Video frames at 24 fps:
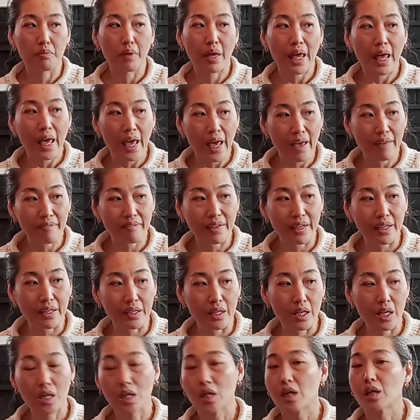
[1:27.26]

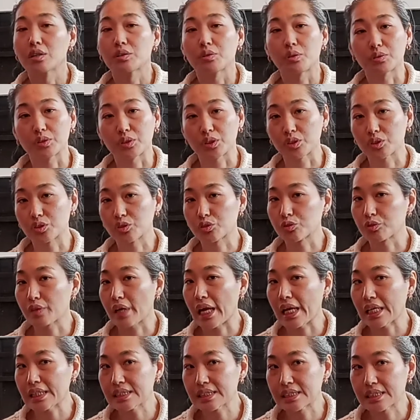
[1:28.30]
having those
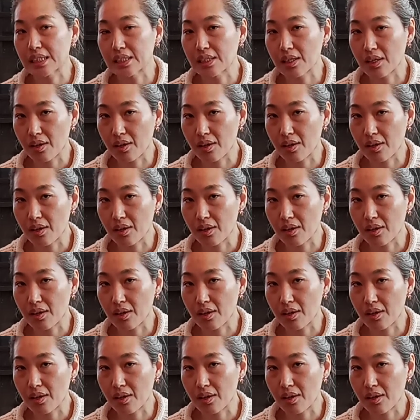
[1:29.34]
stress